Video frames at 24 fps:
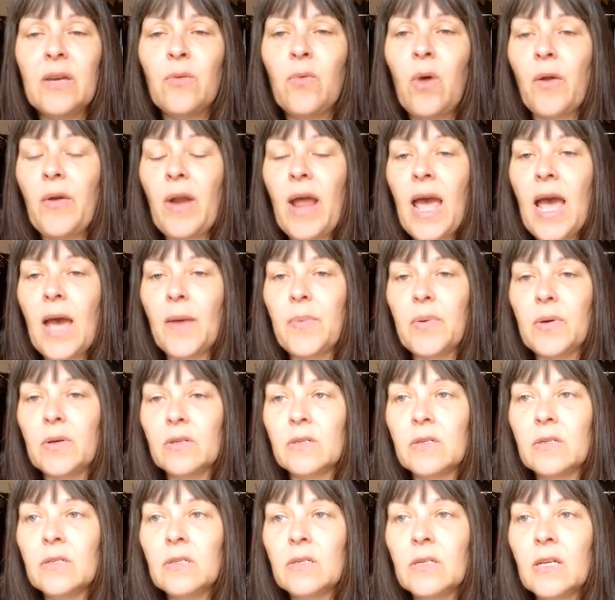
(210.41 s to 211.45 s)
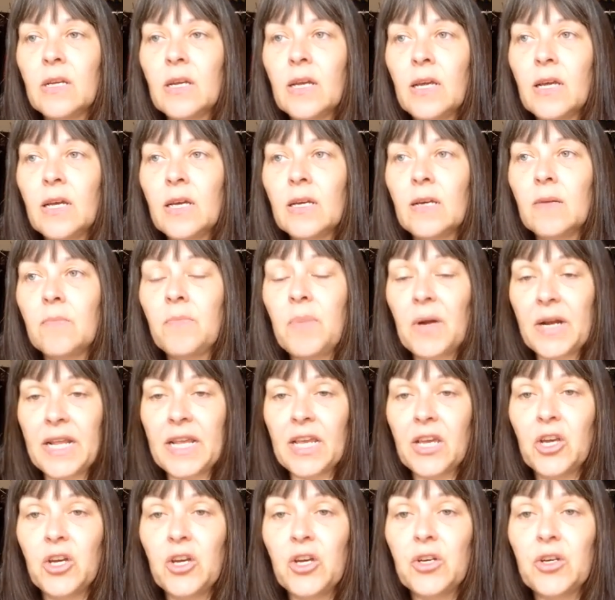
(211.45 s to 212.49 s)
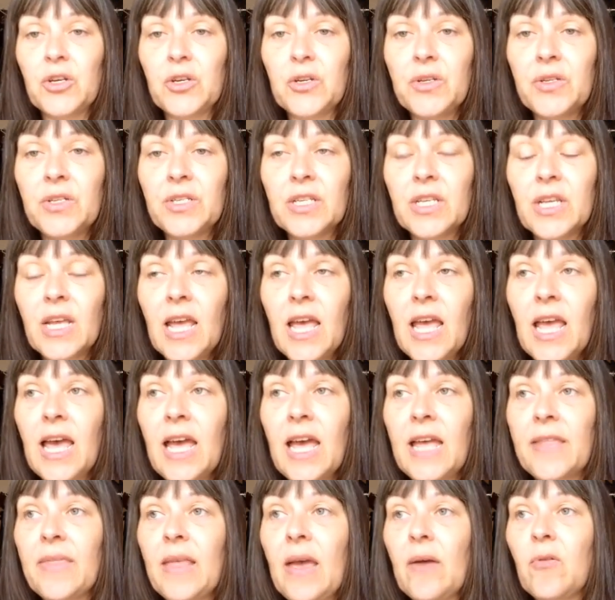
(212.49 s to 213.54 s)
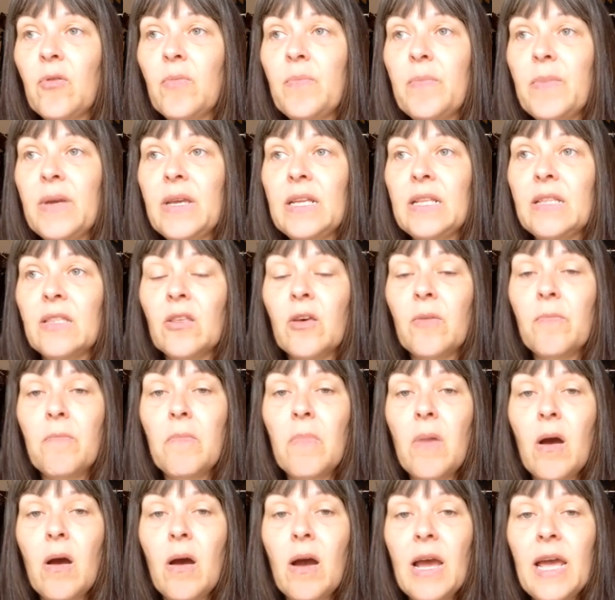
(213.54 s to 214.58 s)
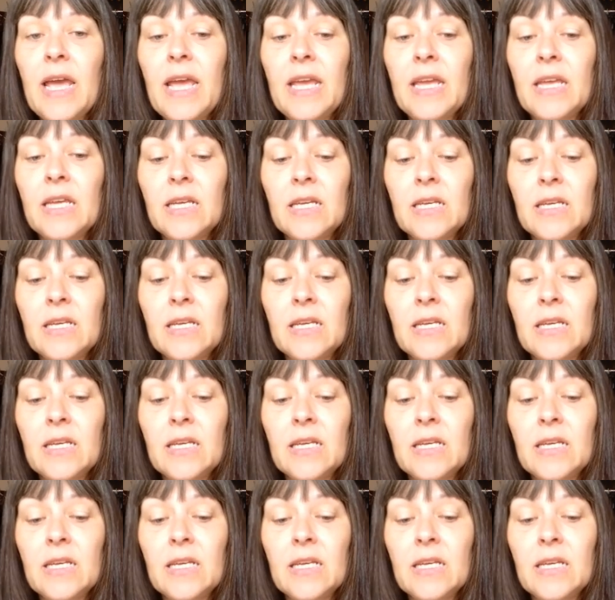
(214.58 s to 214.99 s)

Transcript: It won't happen, but it could, and that would mean that my